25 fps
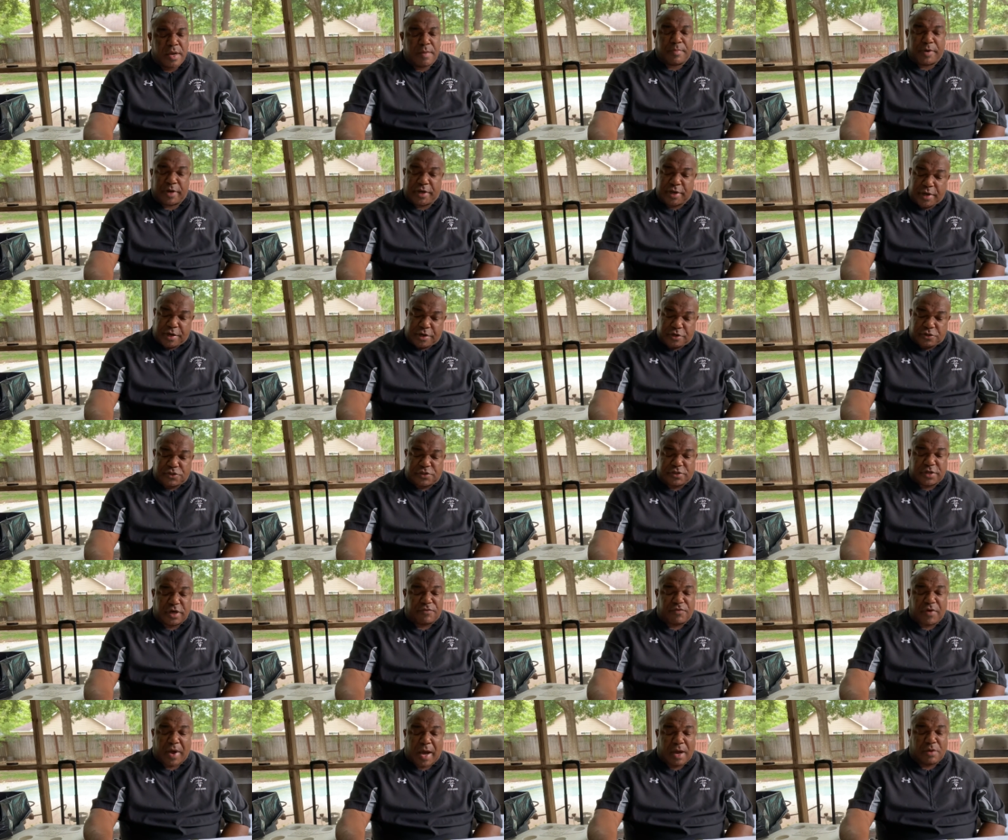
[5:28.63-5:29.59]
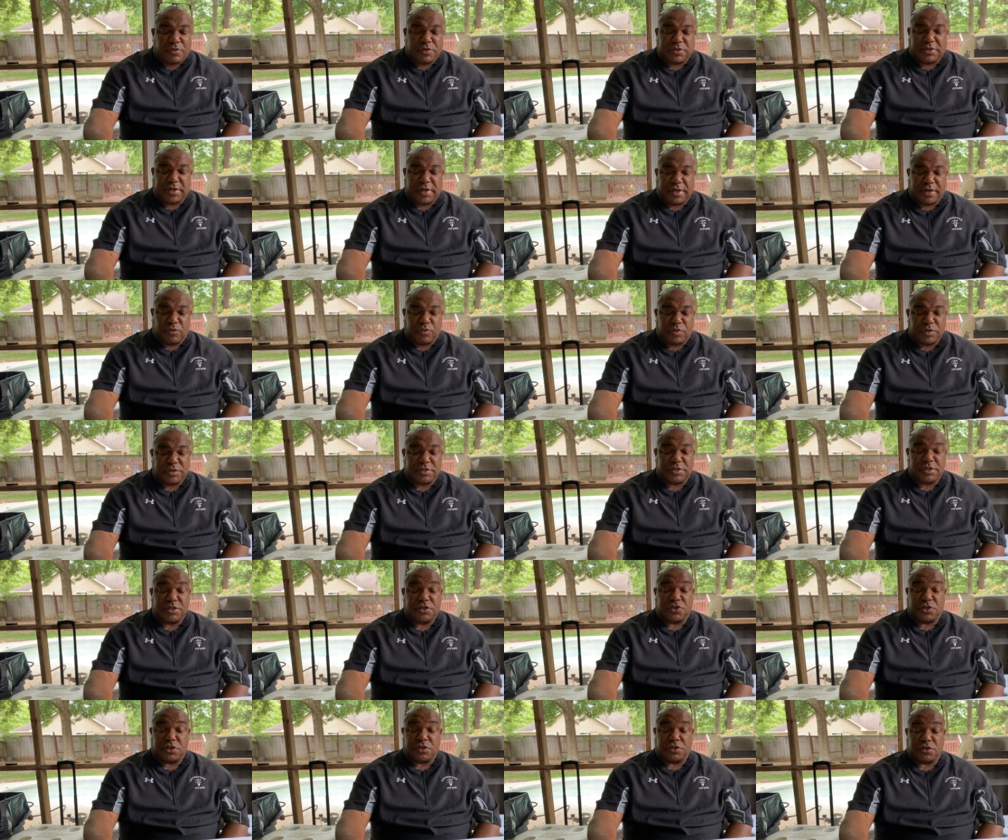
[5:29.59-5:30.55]
But here, several hours later, we
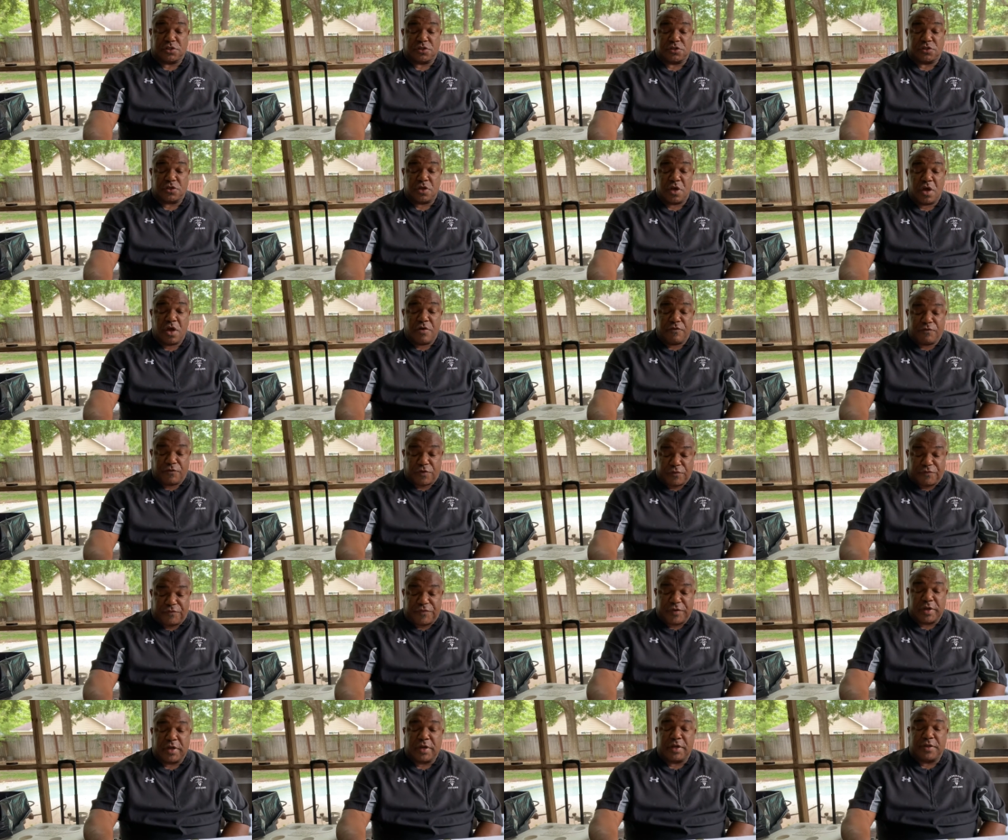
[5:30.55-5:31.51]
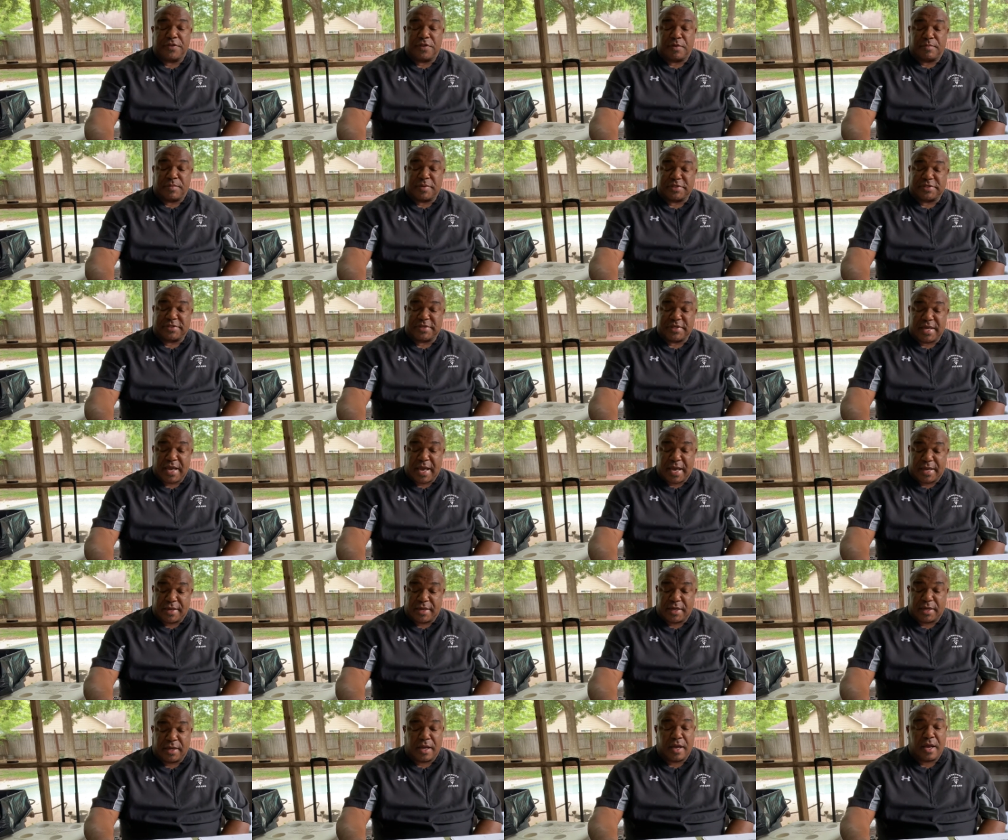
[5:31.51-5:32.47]
see Jesus fulfilling the
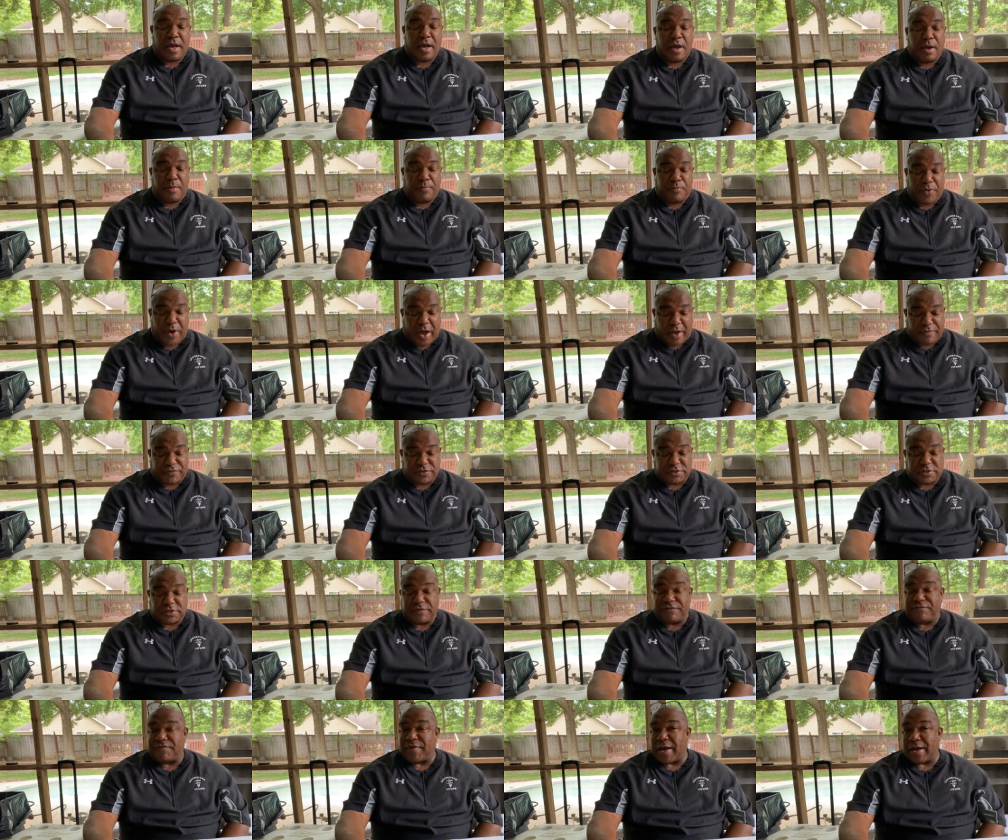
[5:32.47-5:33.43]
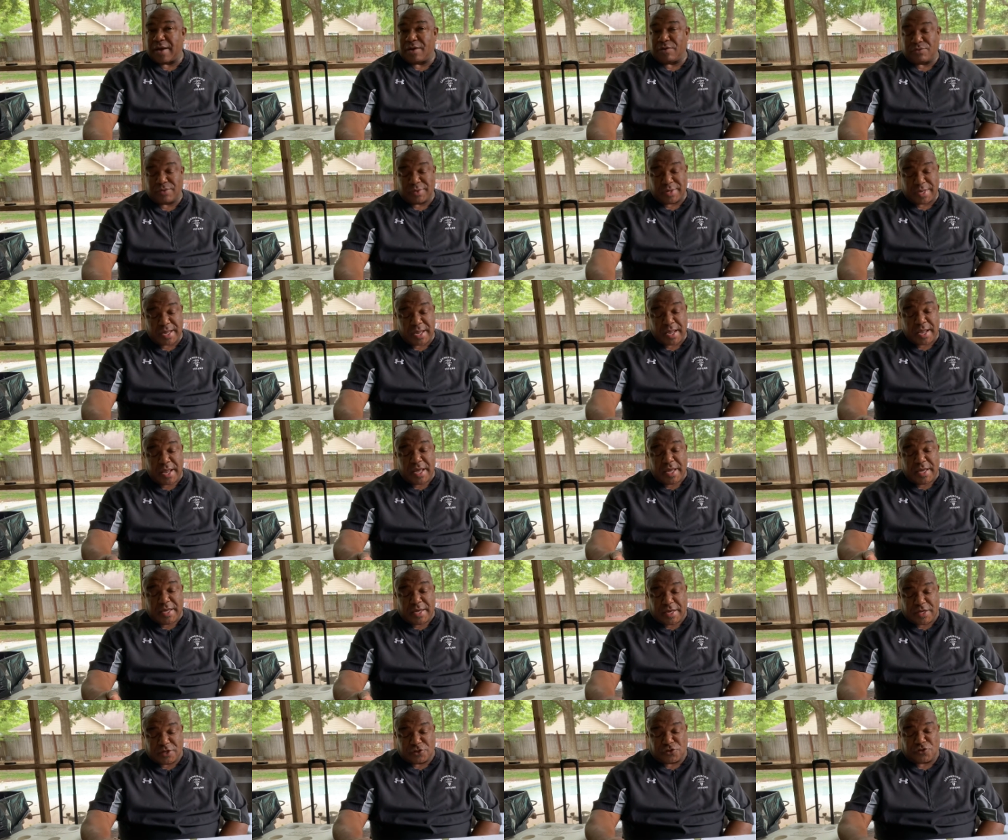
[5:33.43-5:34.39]
messianic prophecy found
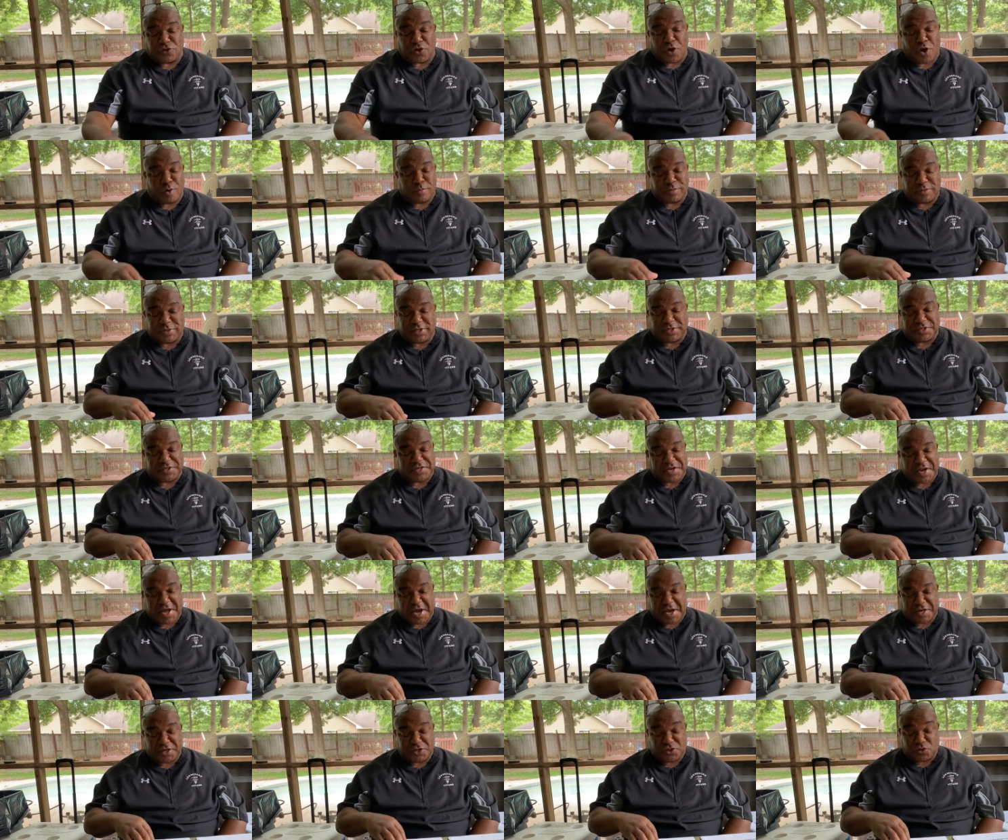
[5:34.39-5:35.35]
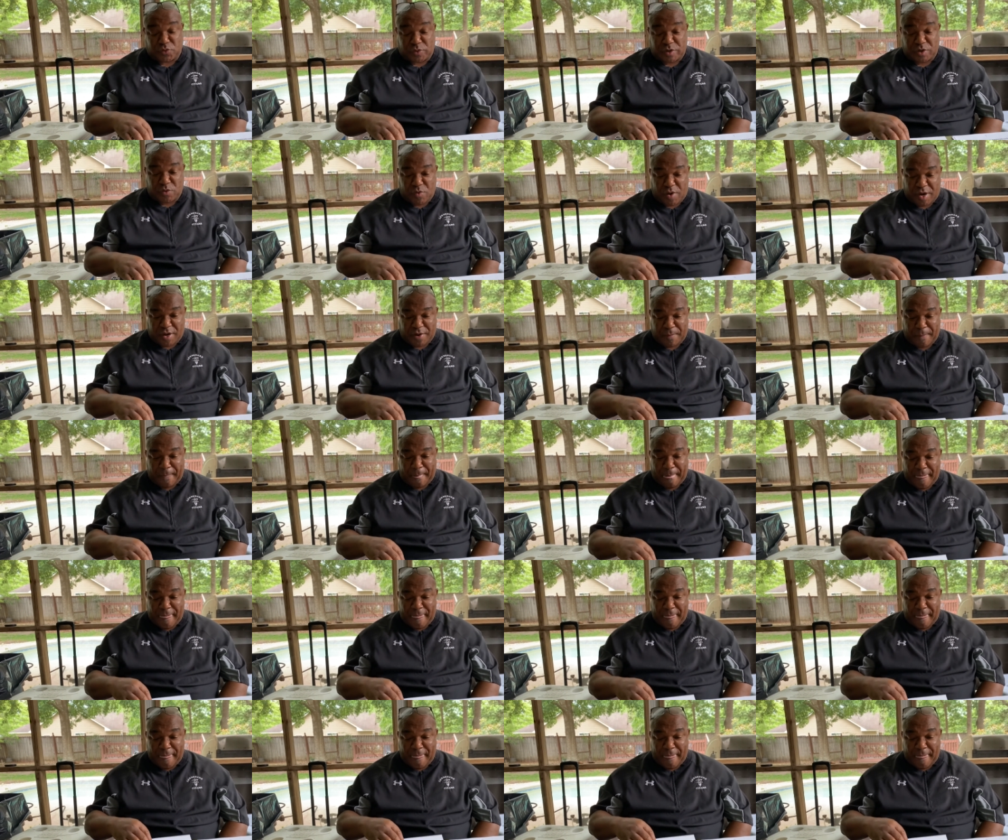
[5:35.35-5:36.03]
in Psalm 69 and 21.